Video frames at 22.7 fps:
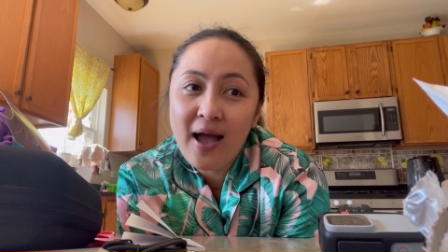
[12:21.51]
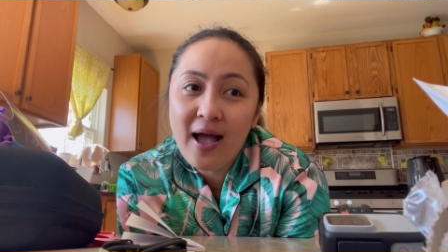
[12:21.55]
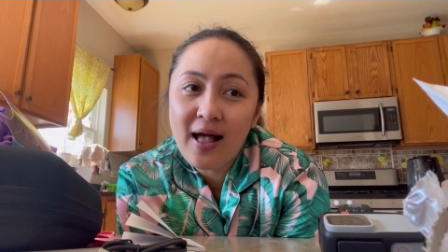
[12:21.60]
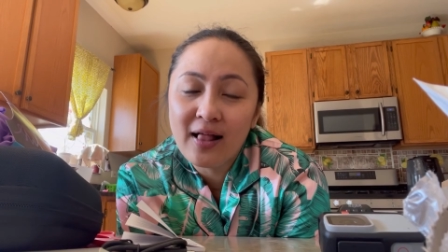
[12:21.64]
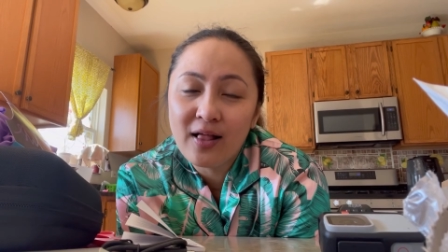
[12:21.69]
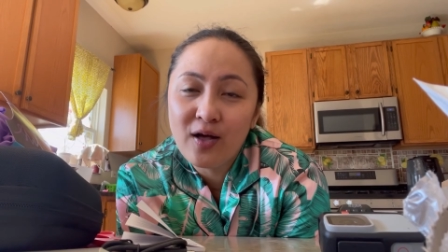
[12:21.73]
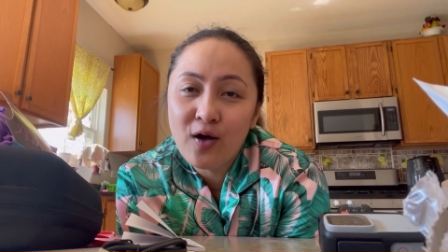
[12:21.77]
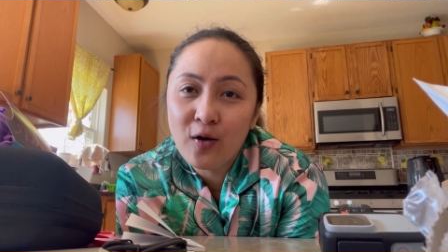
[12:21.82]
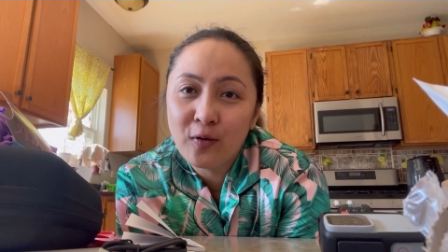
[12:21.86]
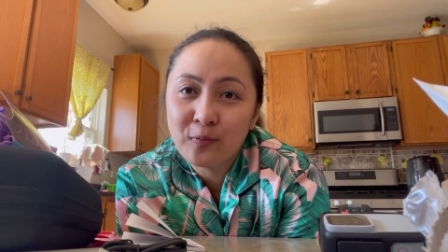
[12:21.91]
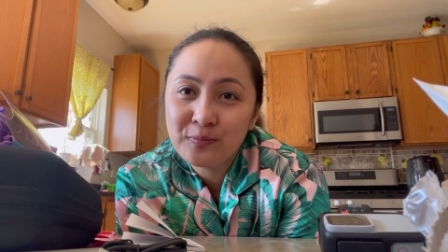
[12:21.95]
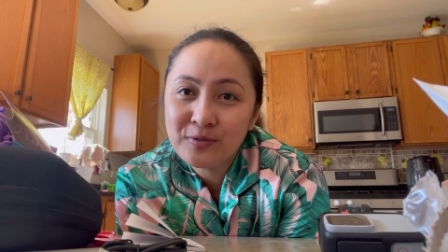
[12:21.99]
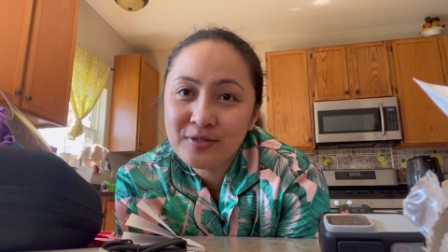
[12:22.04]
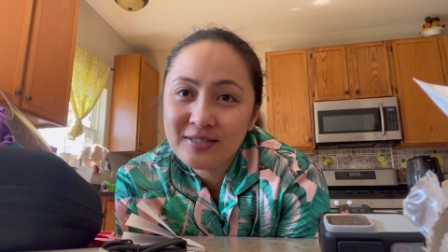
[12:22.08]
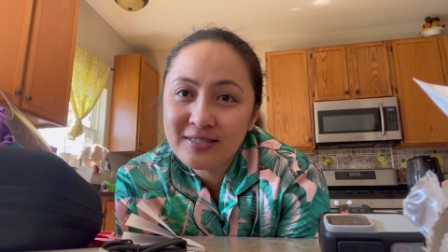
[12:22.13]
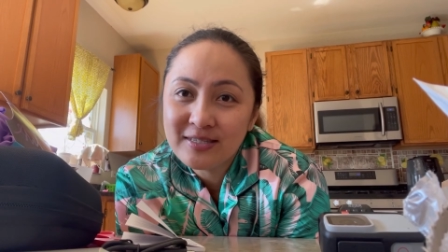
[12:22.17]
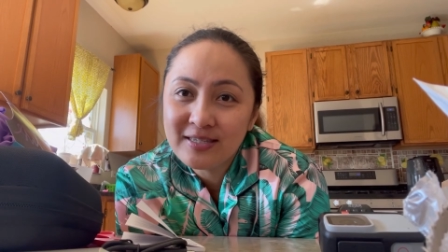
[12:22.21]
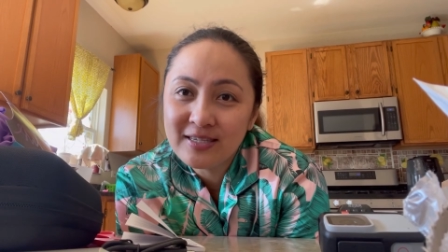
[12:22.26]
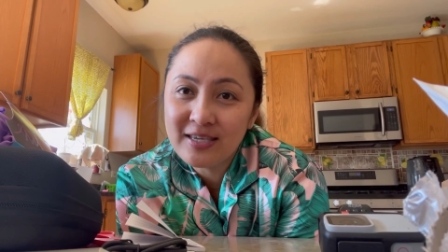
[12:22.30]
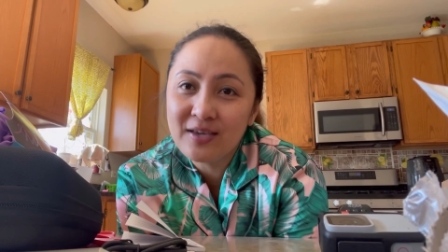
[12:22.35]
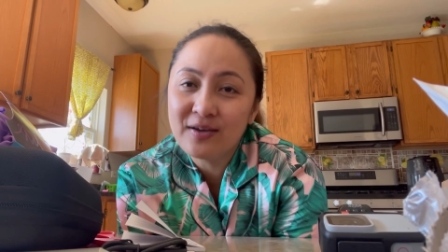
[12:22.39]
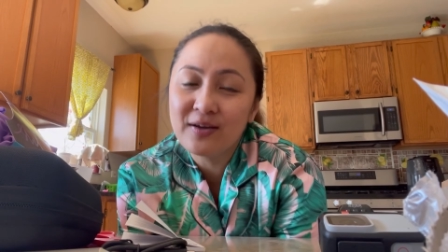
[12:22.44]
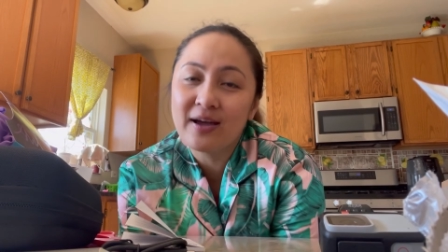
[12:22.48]
I'll hope to
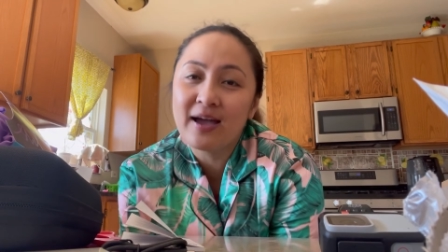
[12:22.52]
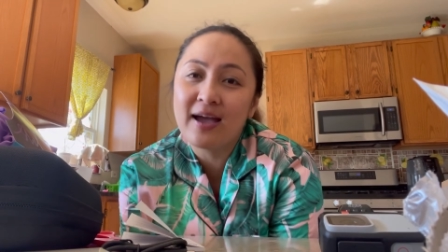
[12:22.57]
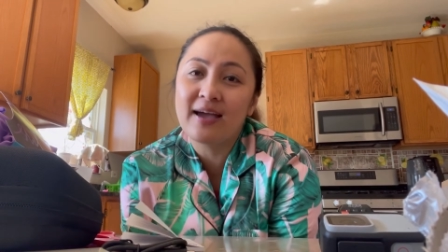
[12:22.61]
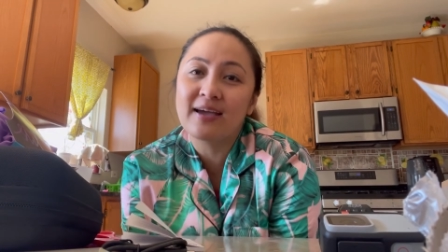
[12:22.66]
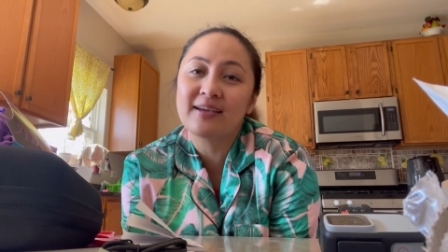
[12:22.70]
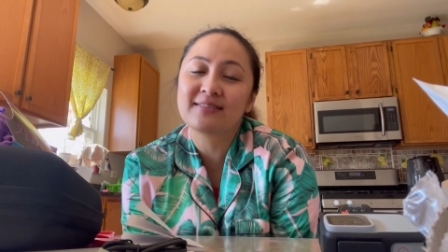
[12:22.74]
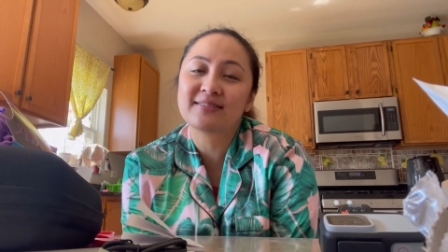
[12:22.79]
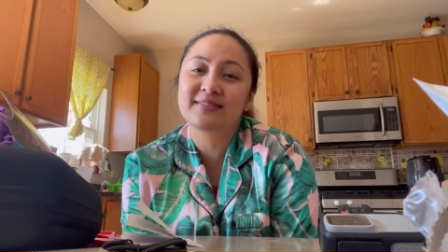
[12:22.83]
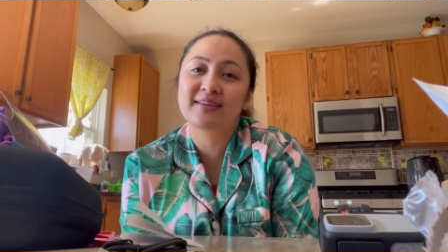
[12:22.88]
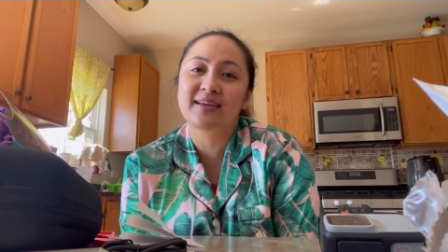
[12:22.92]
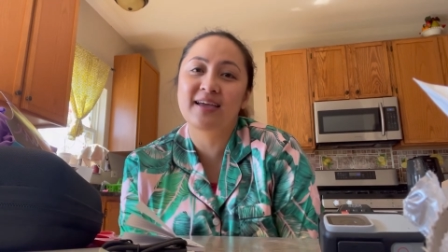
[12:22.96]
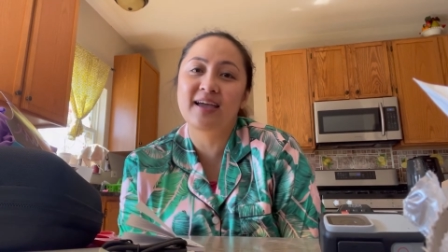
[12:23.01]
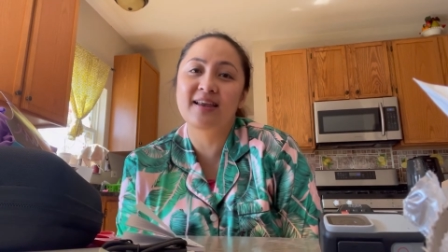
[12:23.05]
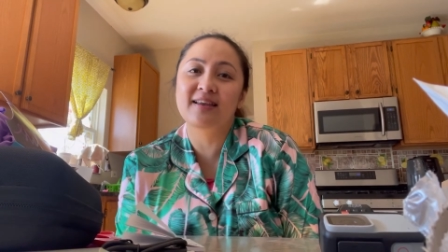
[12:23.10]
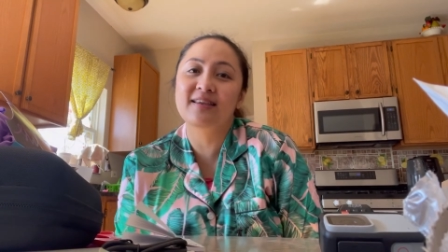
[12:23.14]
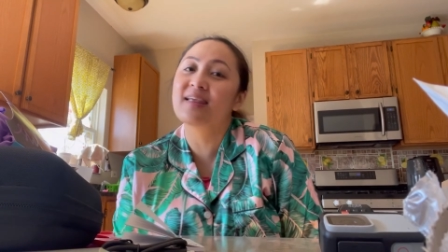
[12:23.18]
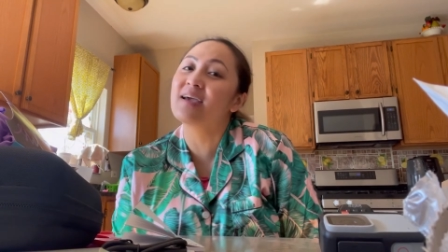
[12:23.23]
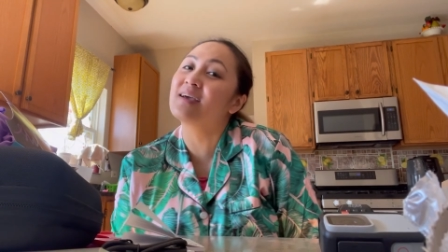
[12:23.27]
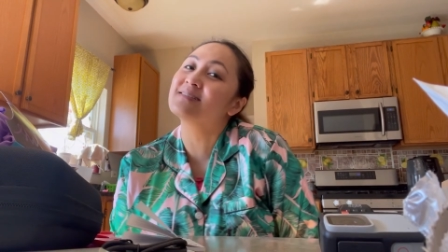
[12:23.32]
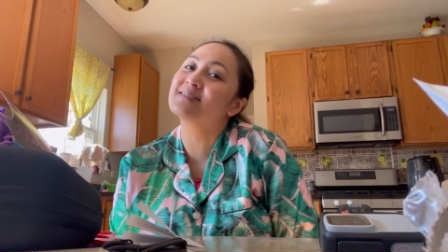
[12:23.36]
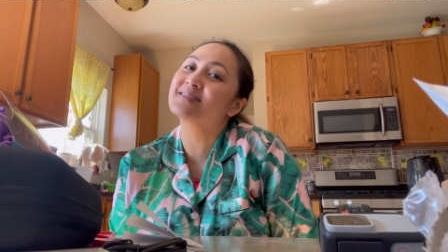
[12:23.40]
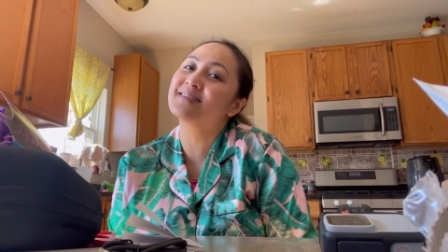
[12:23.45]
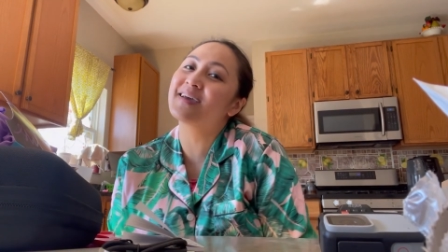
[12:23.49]
see you guys again
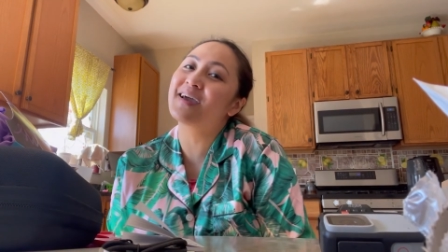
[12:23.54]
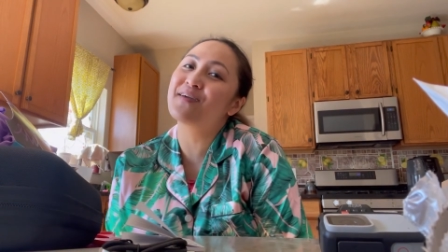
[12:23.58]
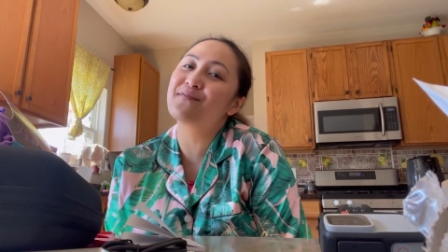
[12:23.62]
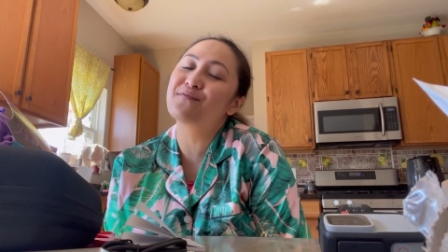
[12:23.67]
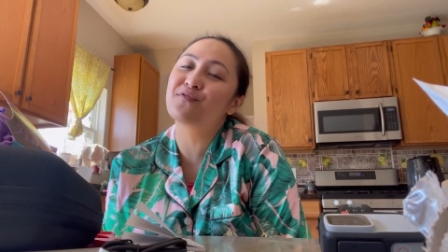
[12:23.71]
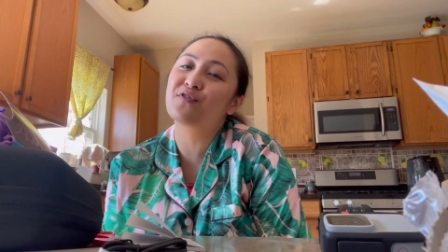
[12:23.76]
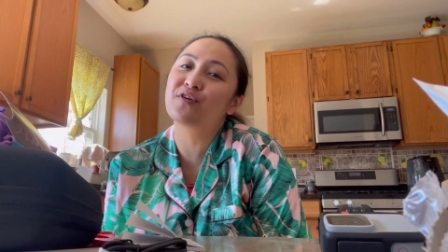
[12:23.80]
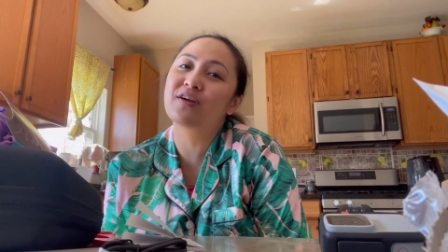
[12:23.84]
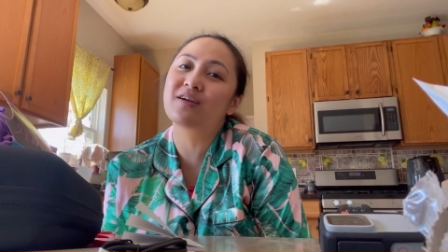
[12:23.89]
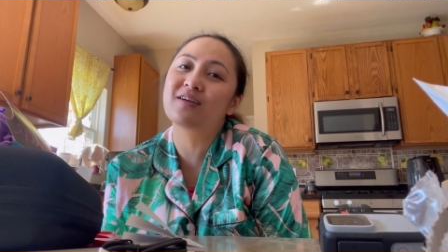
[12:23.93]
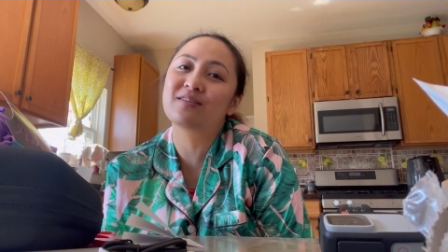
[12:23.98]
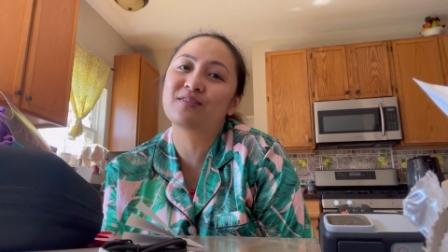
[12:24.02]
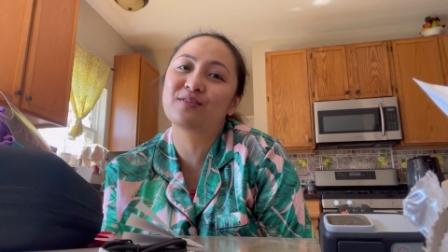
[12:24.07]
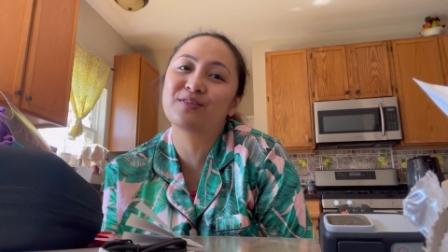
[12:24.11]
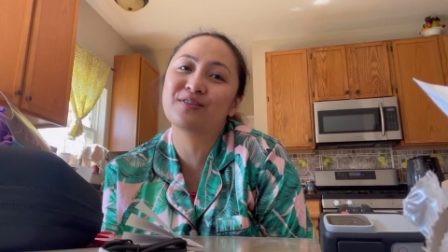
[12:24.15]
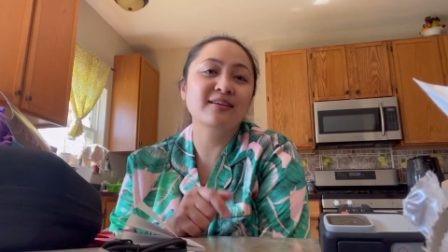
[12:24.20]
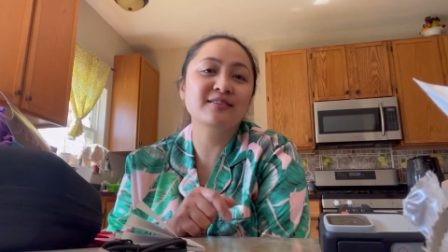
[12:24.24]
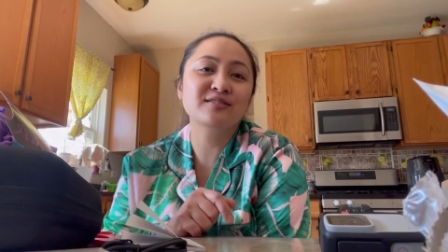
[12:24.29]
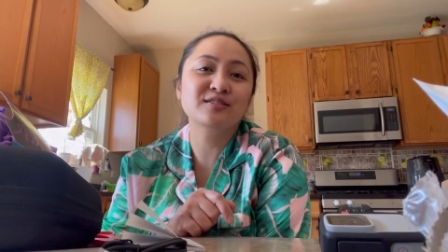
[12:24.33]
next time for another.